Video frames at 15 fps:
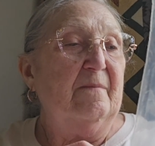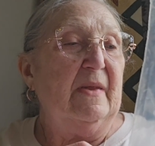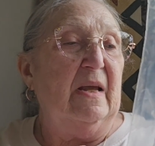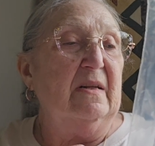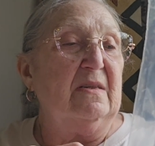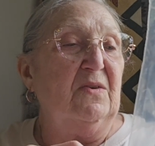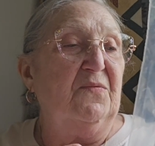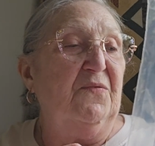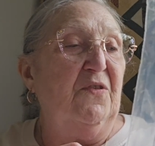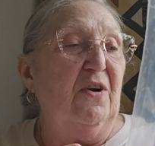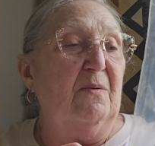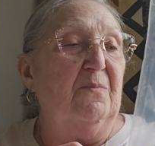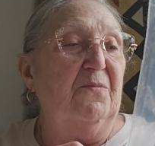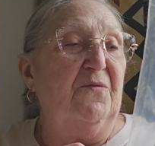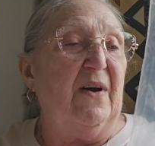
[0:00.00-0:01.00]
It's
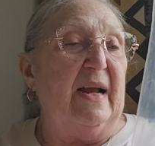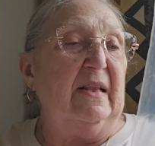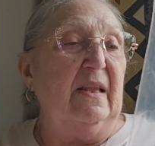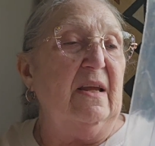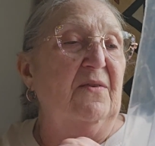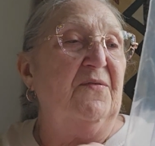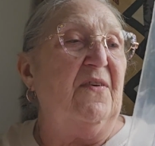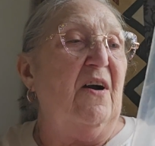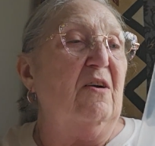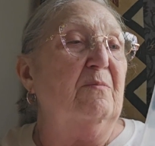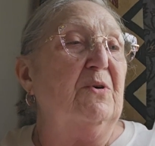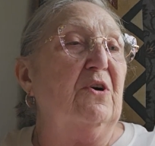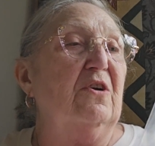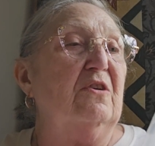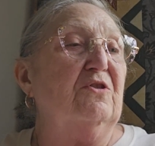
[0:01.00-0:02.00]
from Finally a Farm
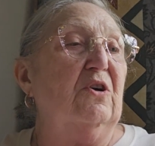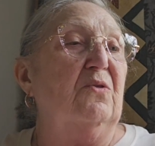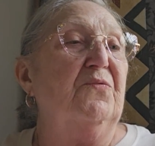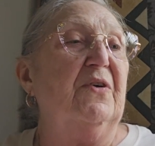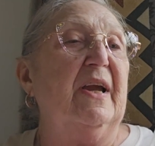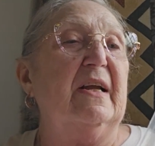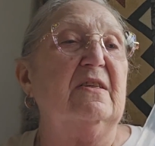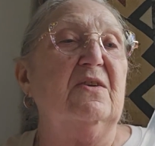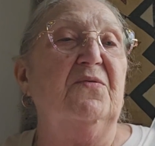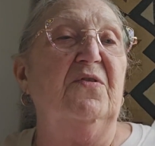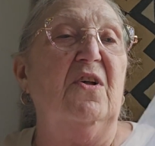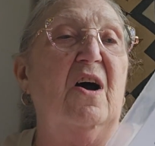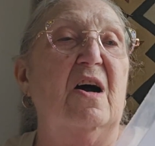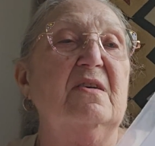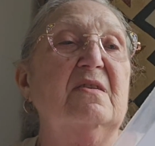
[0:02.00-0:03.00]
Girl. Don't forget to
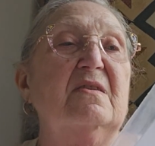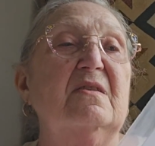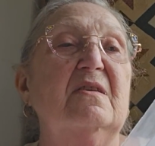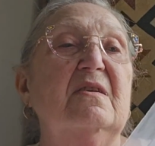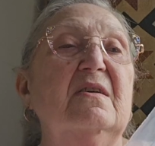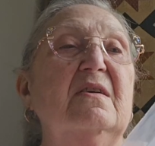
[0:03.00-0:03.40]
floss.